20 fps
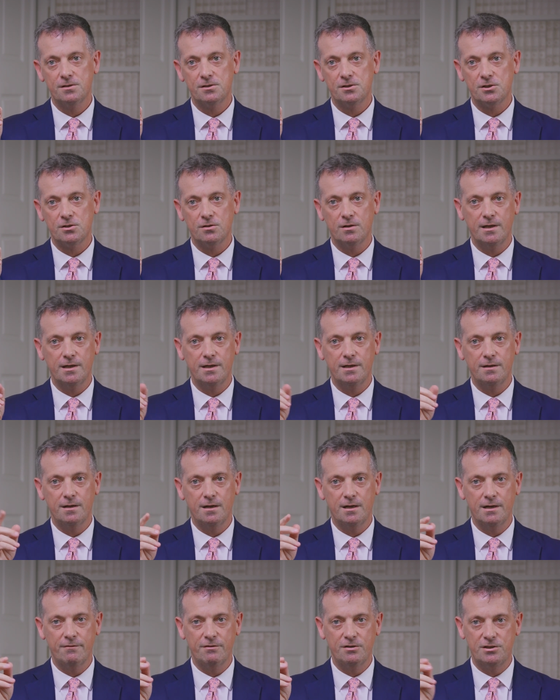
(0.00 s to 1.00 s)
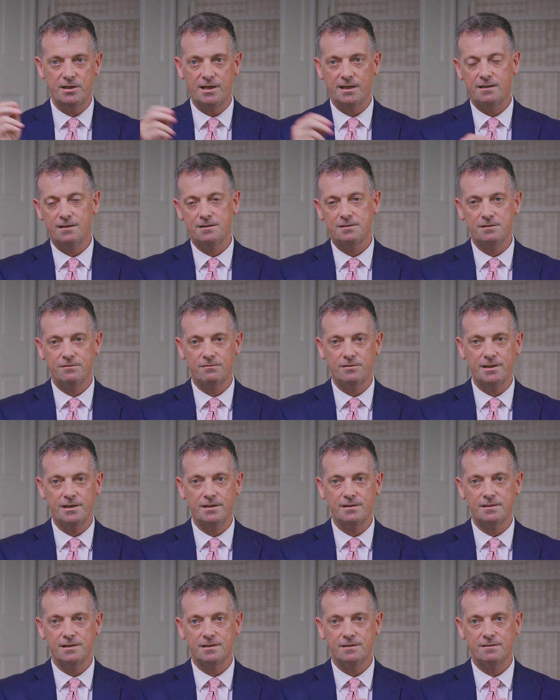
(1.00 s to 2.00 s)
so I have a checklist of
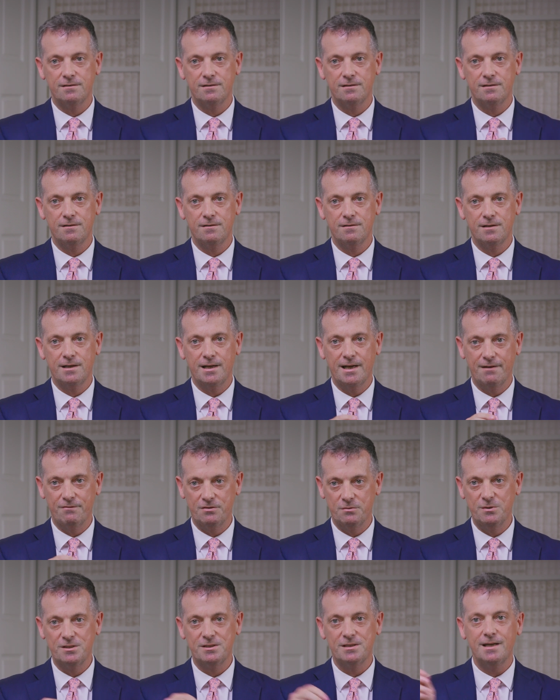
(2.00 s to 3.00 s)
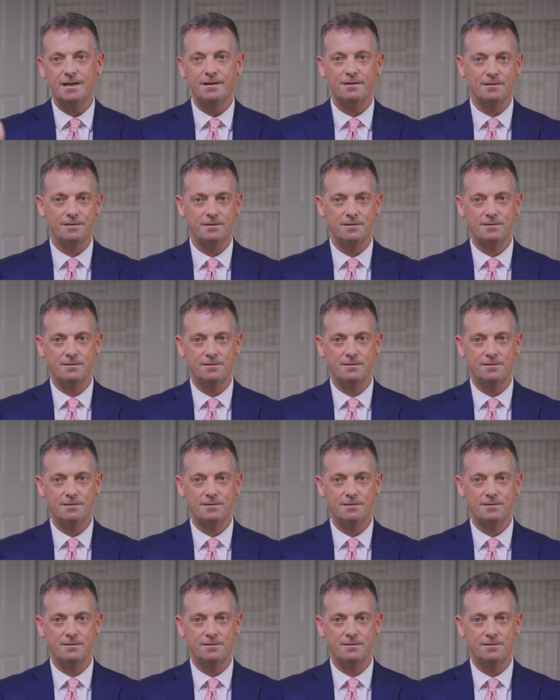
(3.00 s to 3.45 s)
things that have to be said.